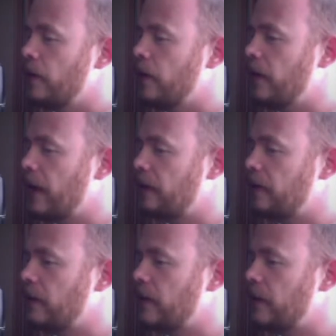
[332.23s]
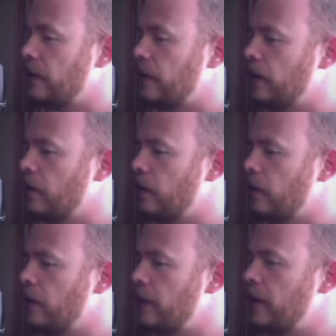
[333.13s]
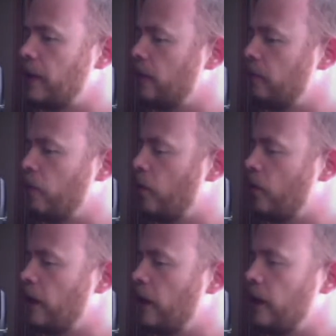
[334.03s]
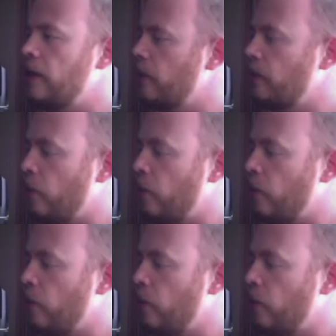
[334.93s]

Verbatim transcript: that uh, you know and more any,